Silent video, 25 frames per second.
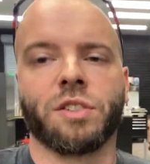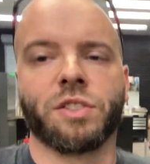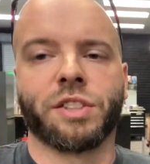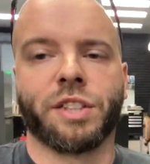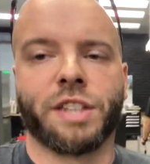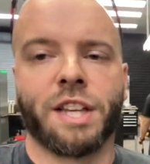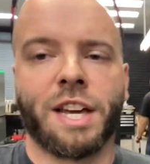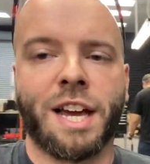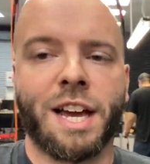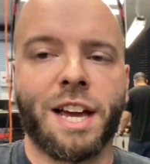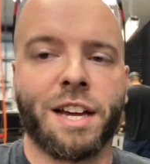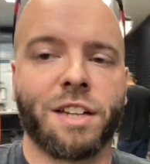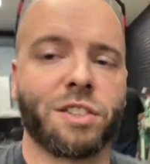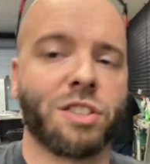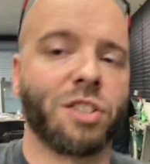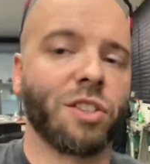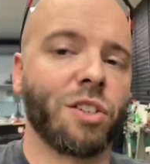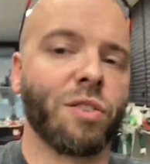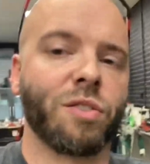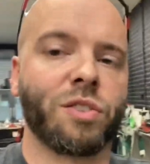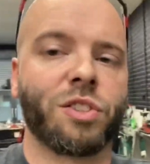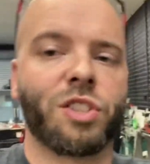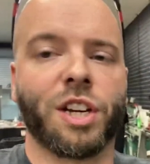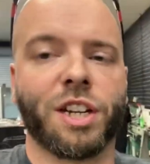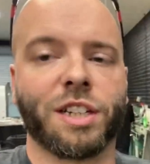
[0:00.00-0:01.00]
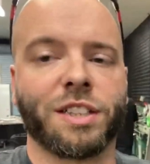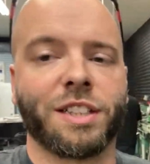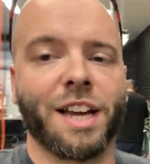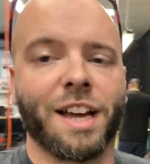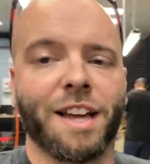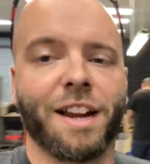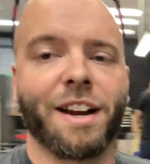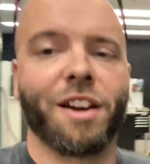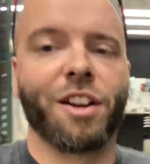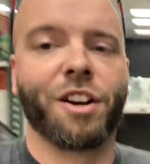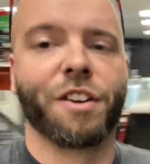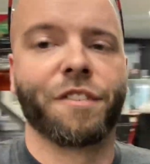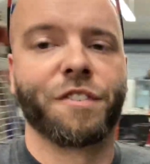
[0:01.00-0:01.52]
of that, so check that
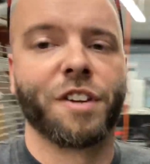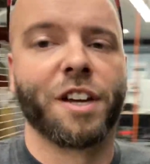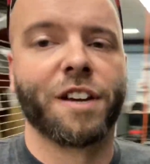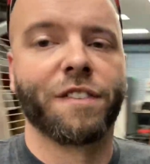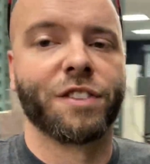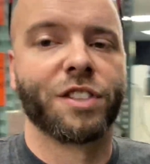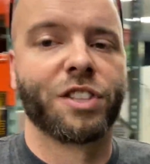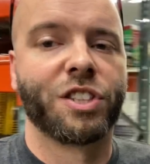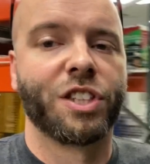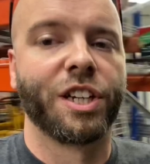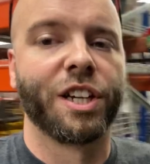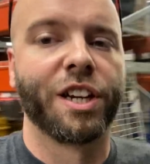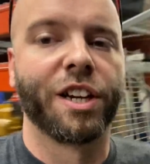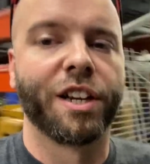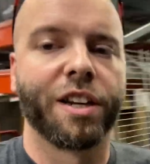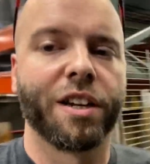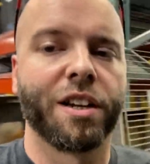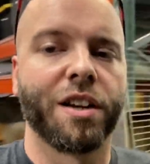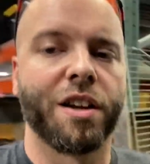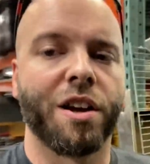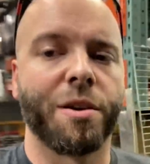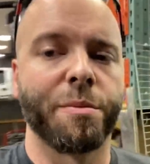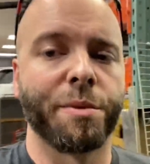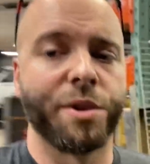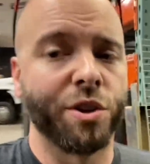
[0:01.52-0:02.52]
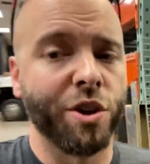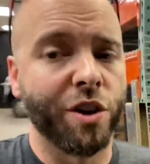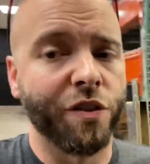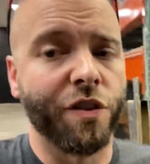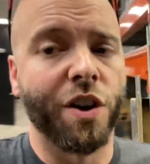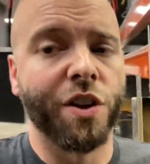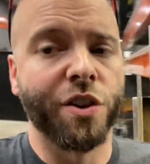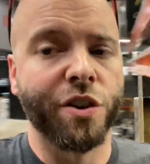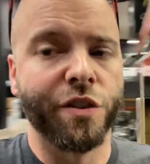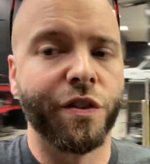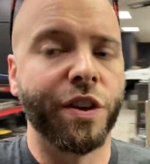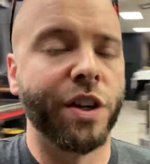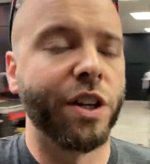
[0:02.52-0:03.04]
out if you haven't seen it. We do have
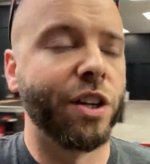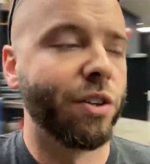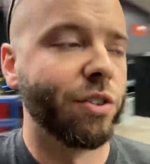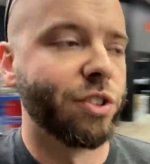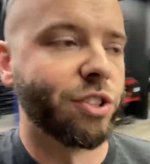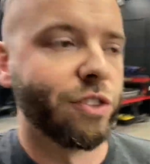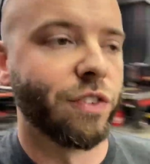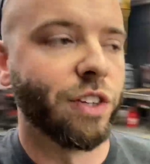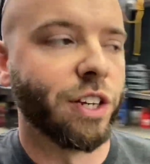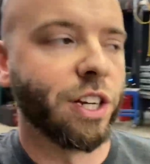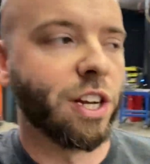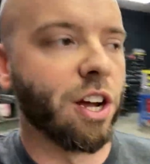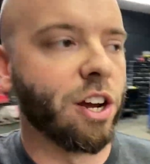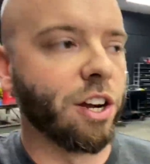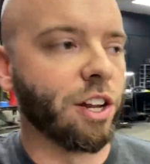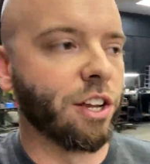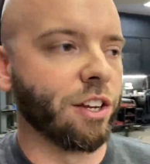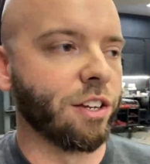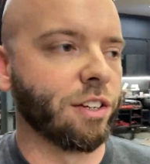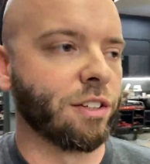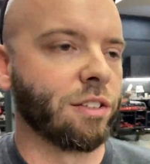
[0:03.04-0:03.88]
other videos of it cutting.